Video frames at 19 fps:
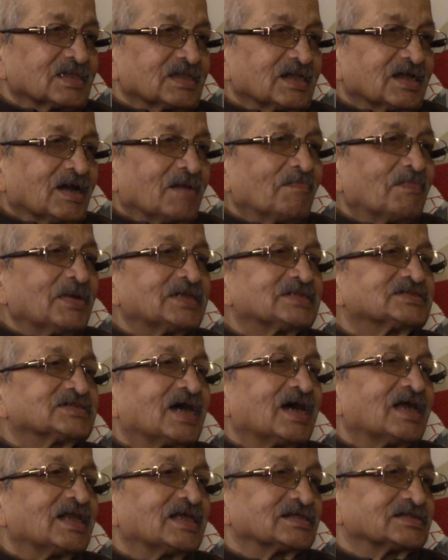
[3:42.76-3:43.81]
Complete
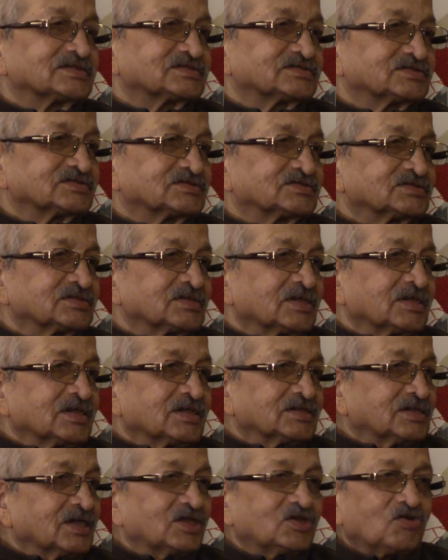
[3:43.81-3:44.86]
silence.
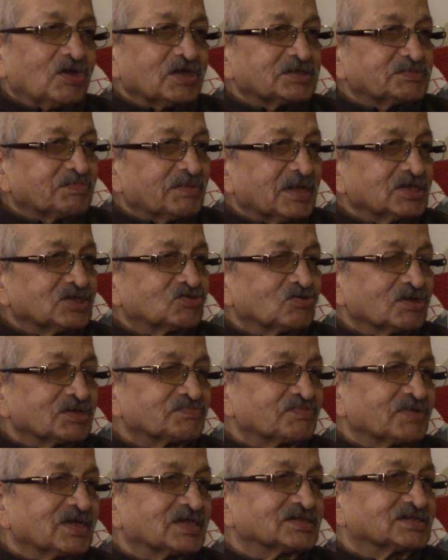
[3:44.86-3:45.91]
There is no experience, no
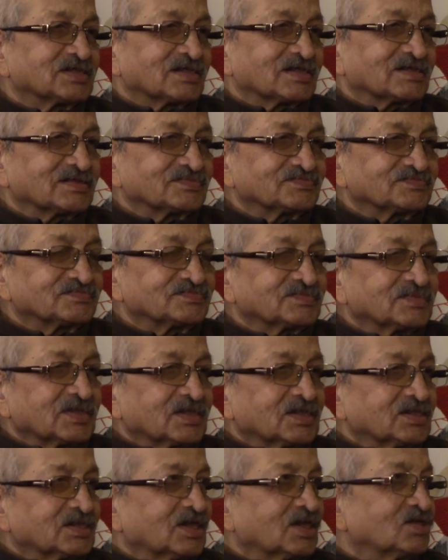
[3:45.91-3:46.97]
experiencer.
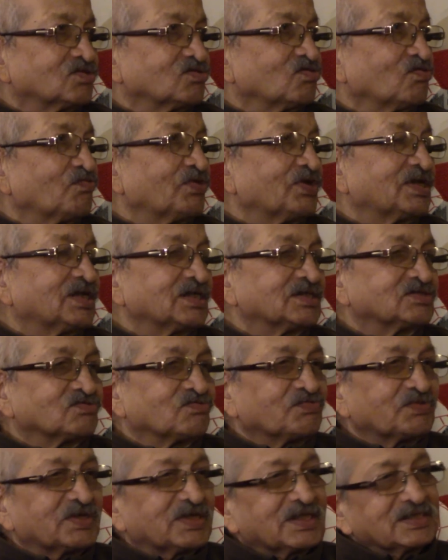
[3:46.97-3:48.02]
There is no witness, no
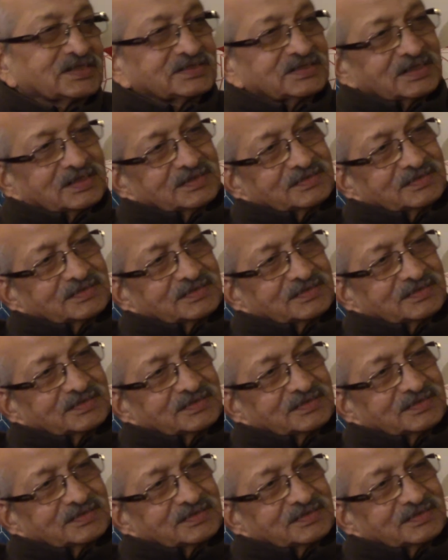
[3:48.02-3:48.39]
witnesser.